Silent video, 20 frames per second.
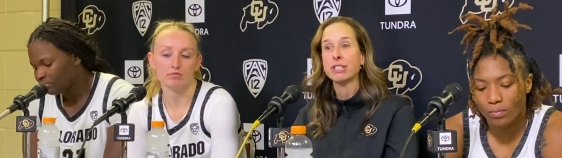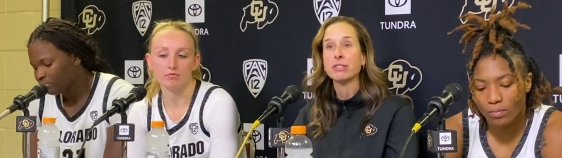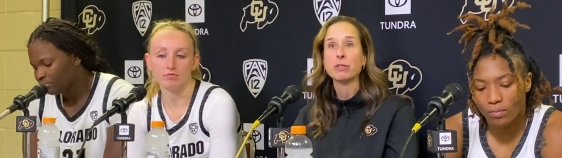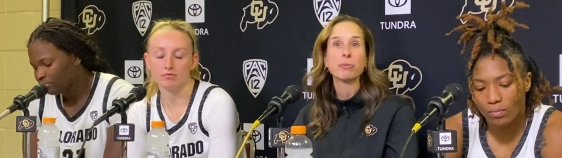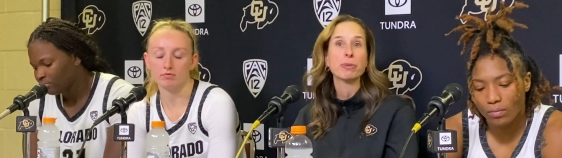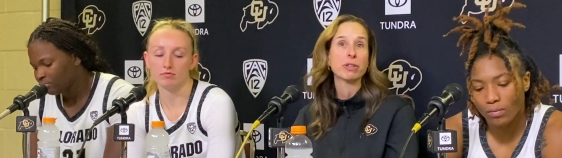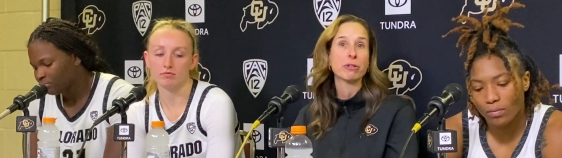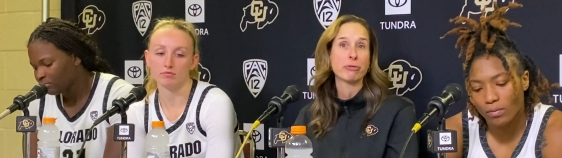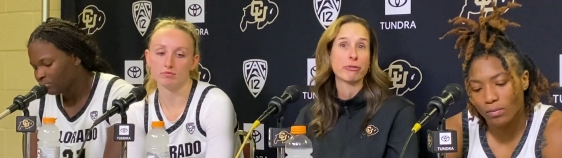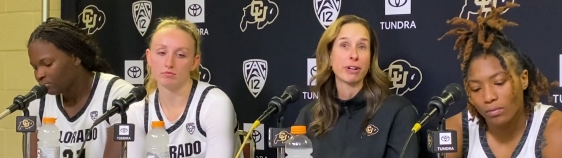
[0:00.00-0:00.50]

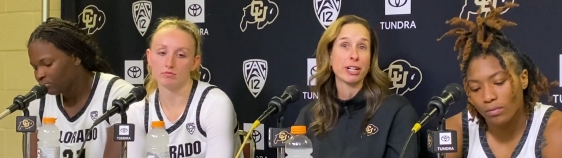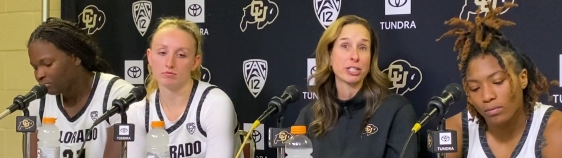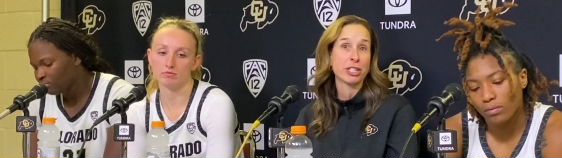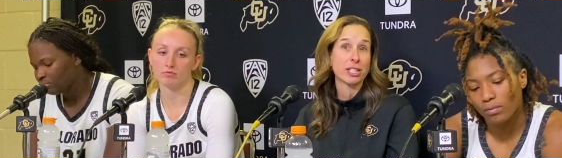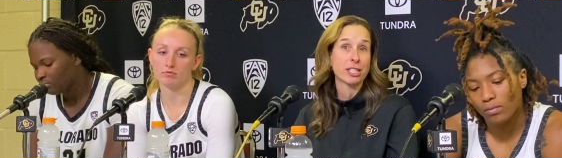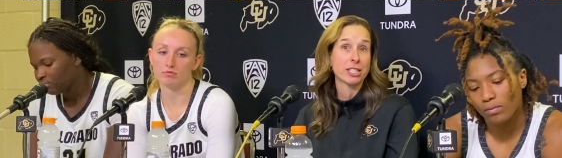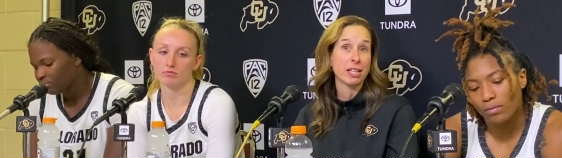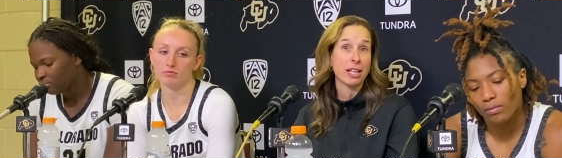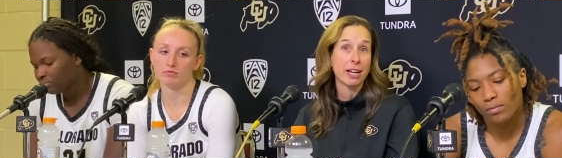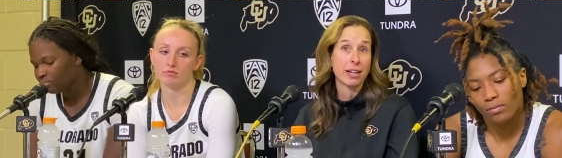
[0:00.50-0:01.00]
Speaker 1: these would be the
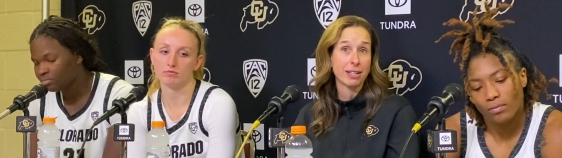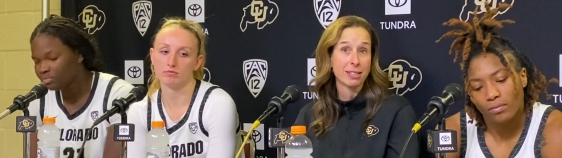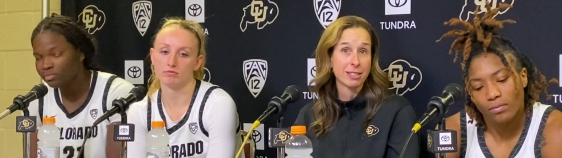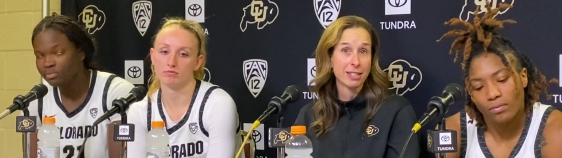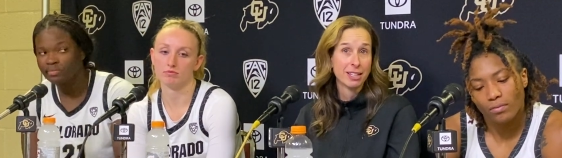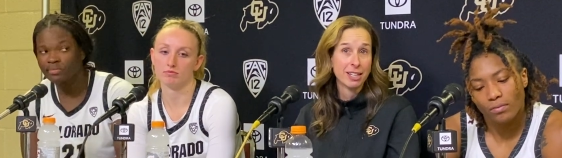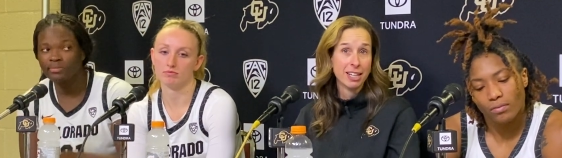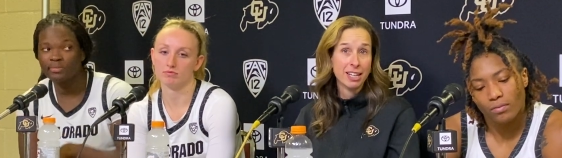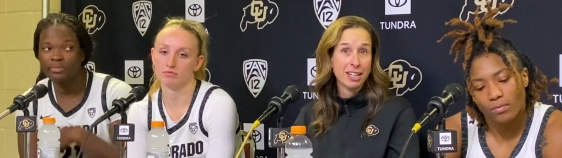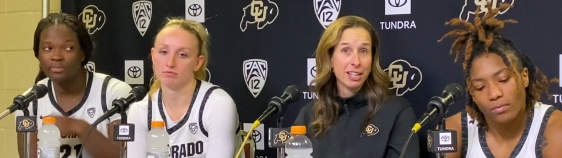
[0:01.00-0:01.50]
freshest
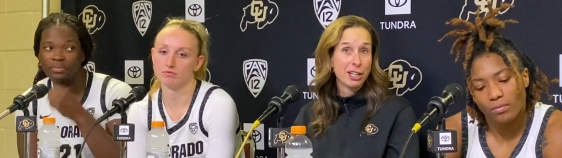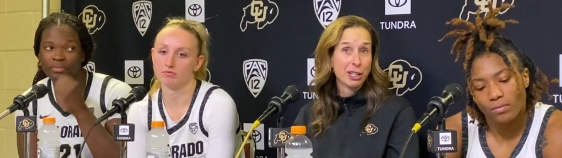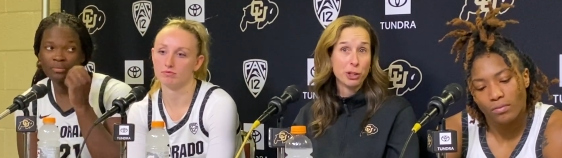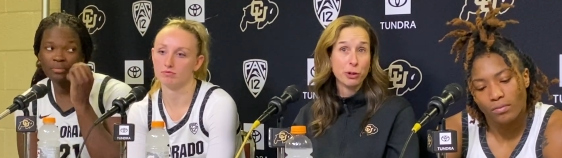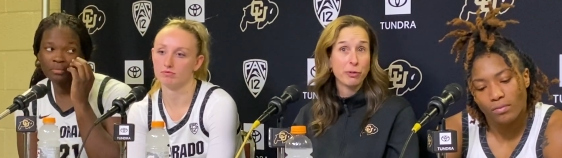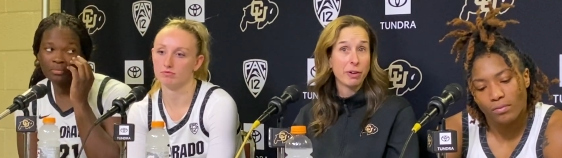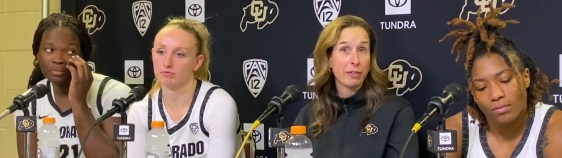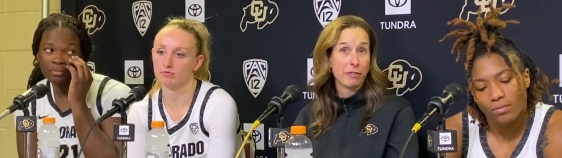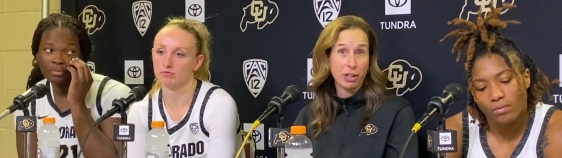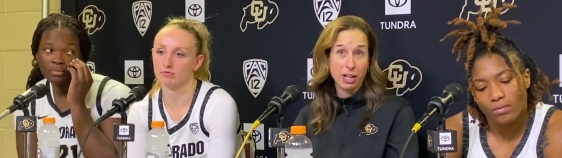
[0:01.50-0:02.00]
legs
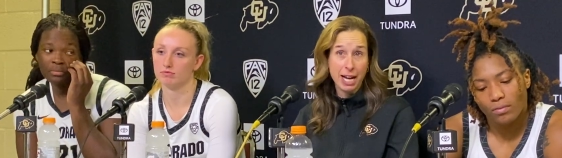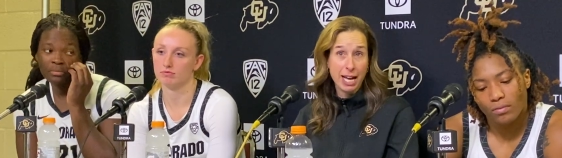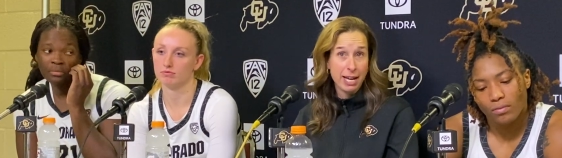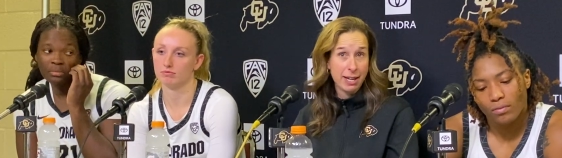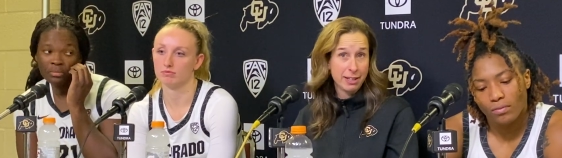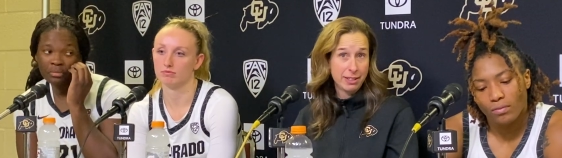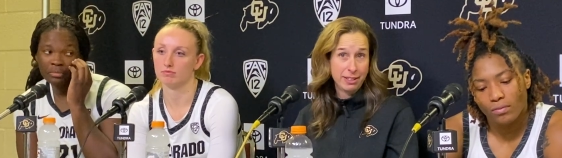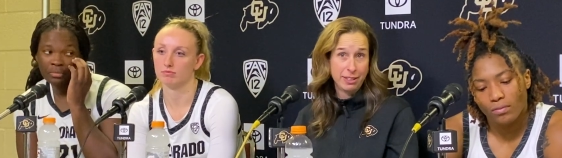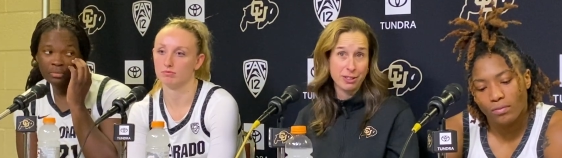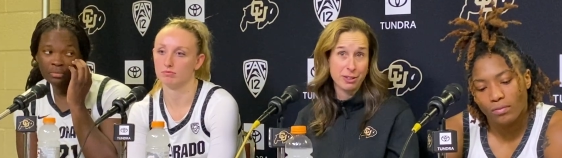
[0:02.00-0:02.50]
you've ever
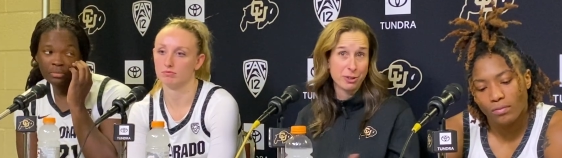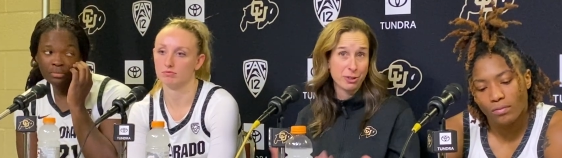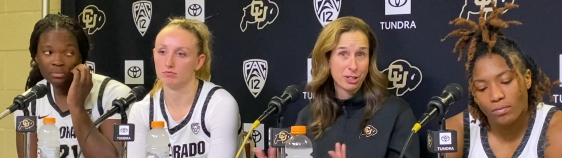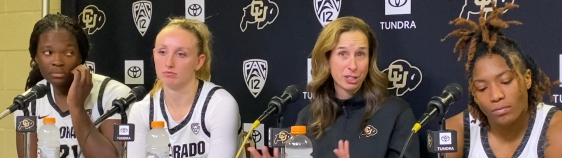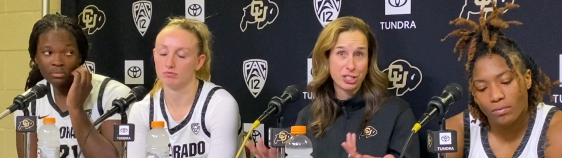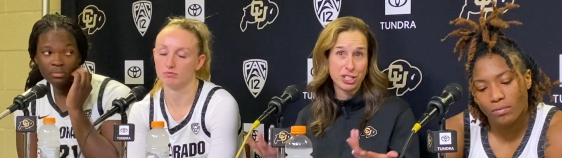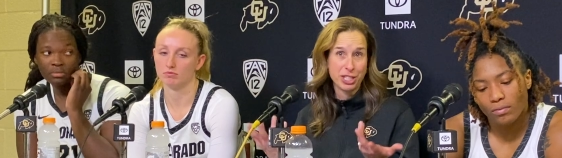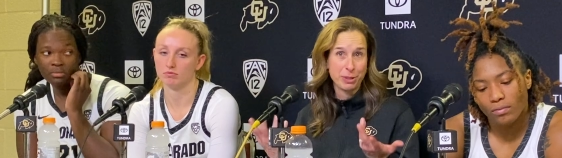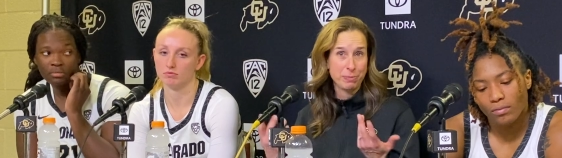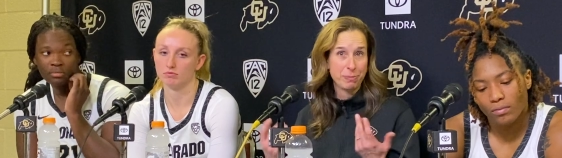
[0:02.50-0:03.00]
had, you know,
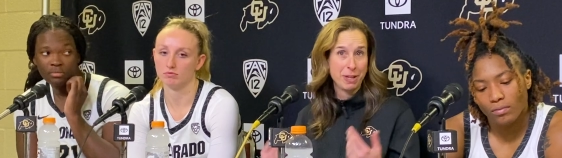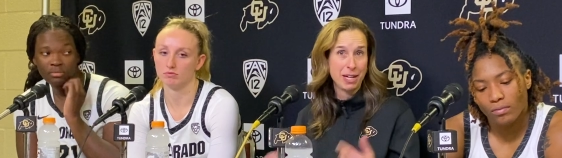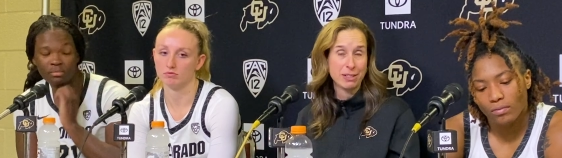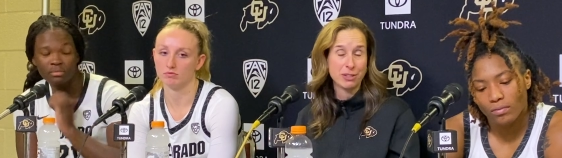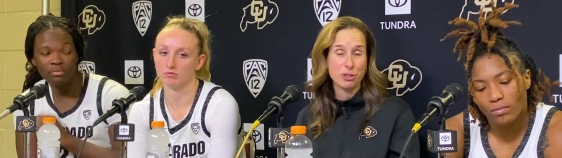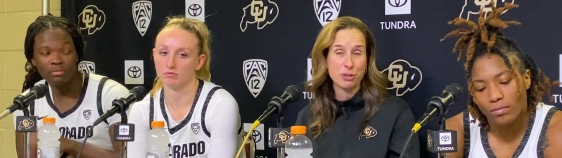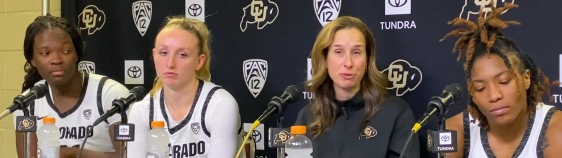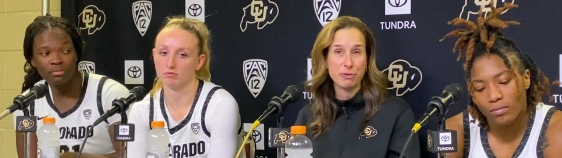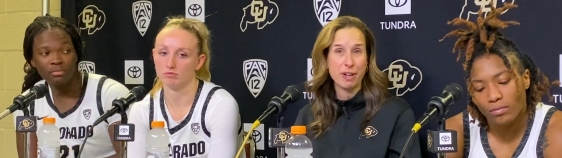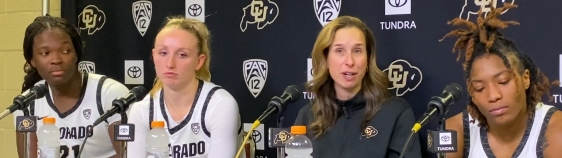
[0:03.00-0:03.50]
because she
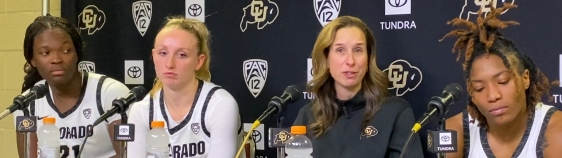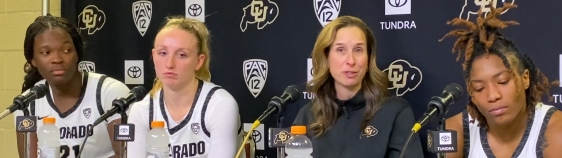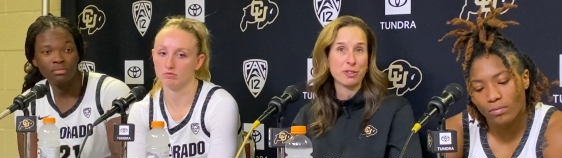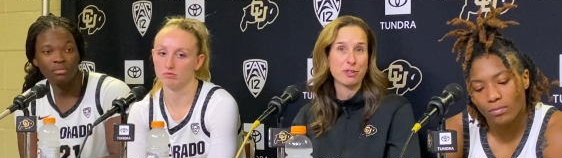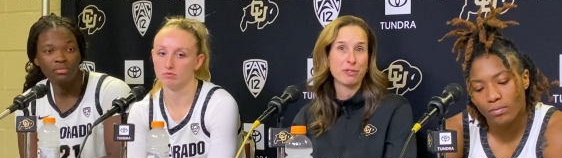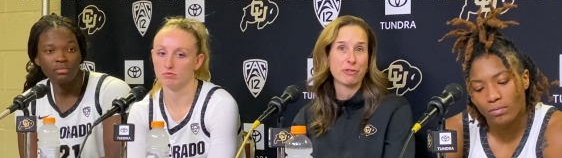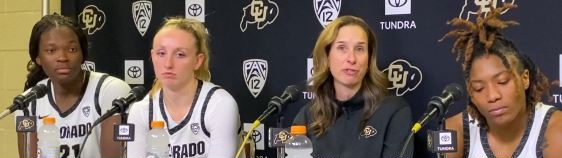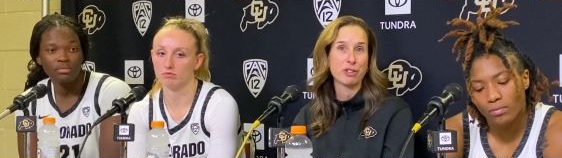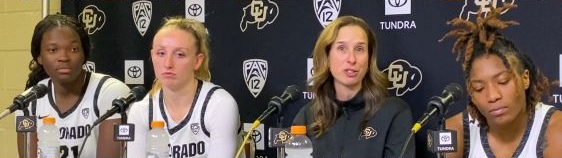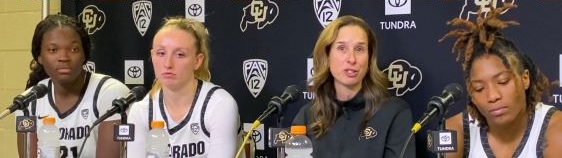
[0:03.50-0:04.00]
had two
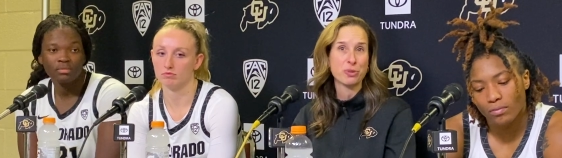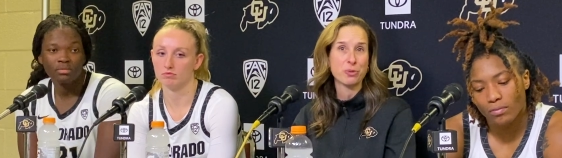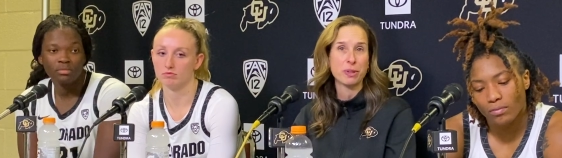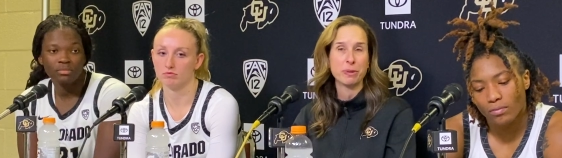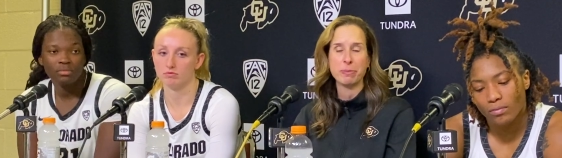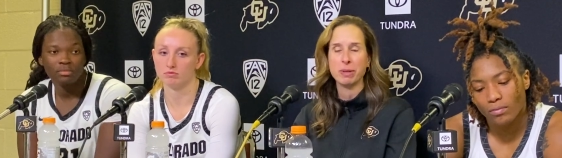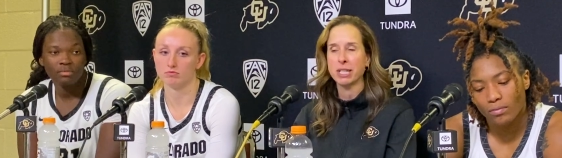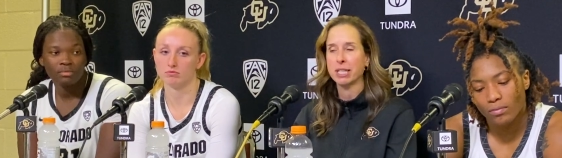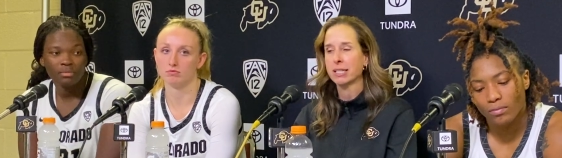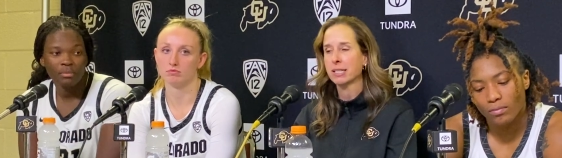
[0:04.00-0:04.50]
fouls in the first
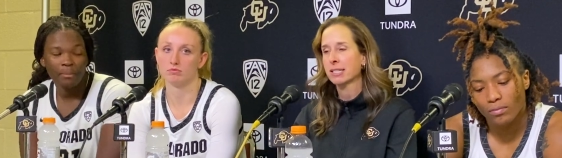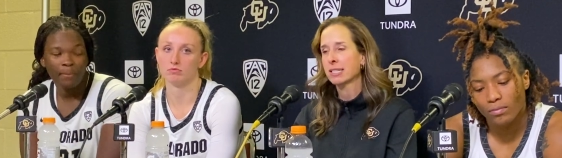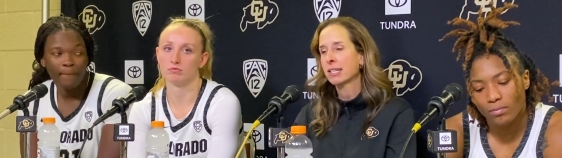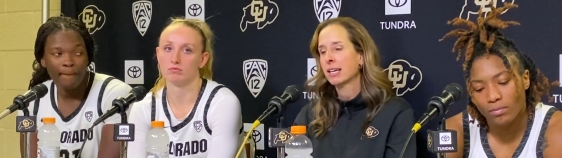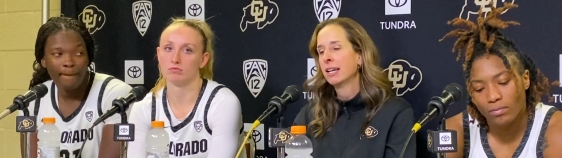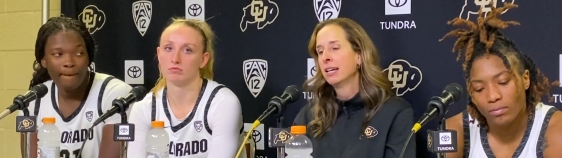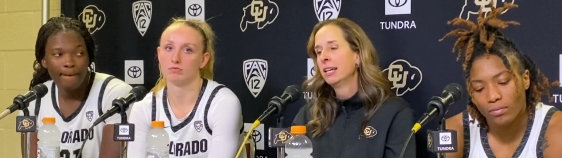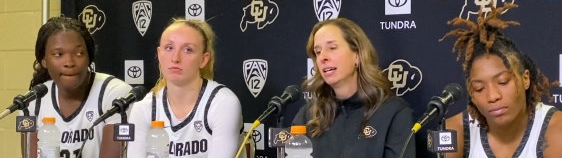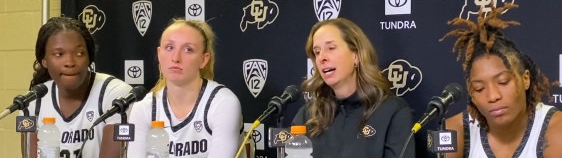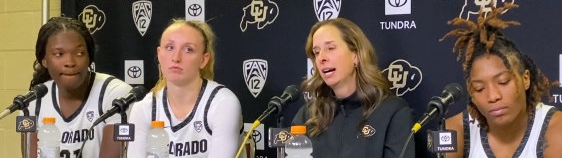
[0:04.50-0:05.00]
three minutes.